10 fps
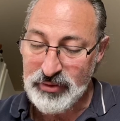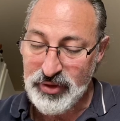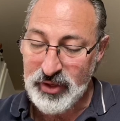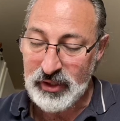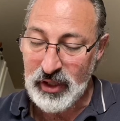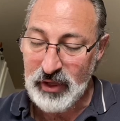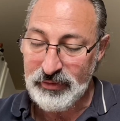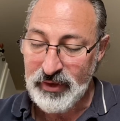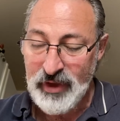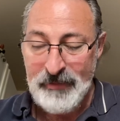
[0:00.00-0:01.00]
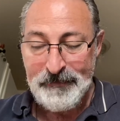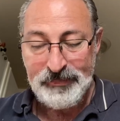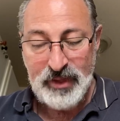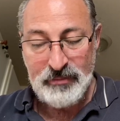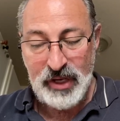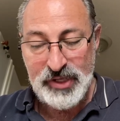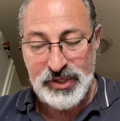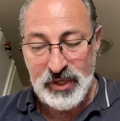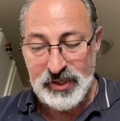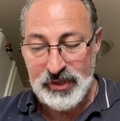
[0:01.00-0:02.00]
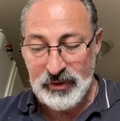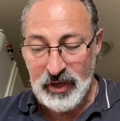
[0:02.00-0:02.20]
during life by shutting their